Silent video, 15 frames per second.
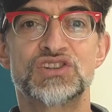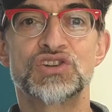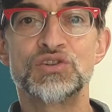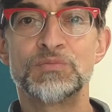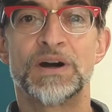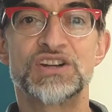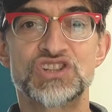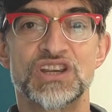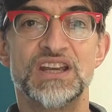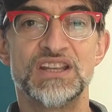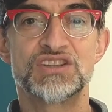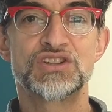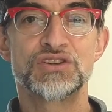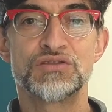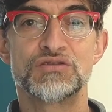too much
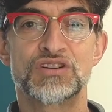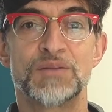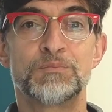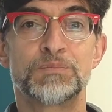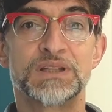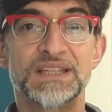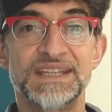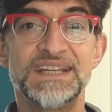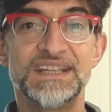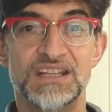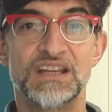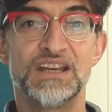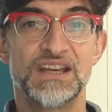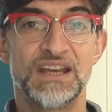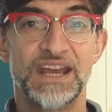into complete